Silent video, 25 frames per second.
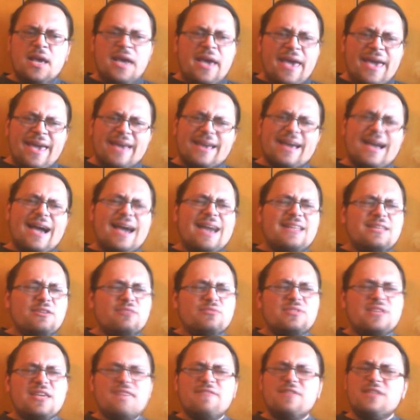Heck, I
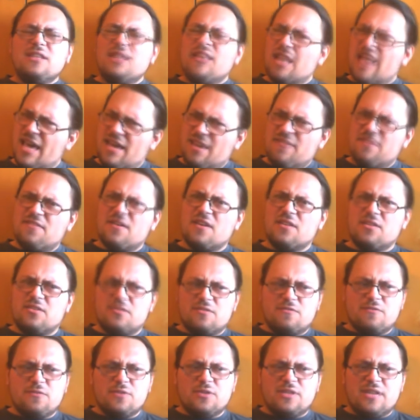don't even like
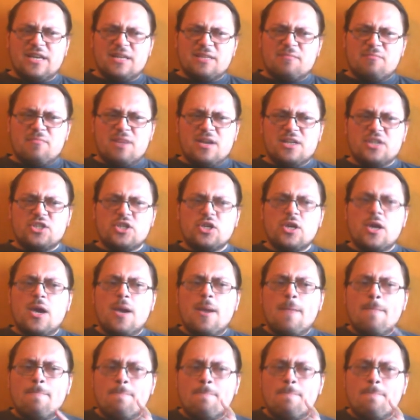Thunderfoot that much.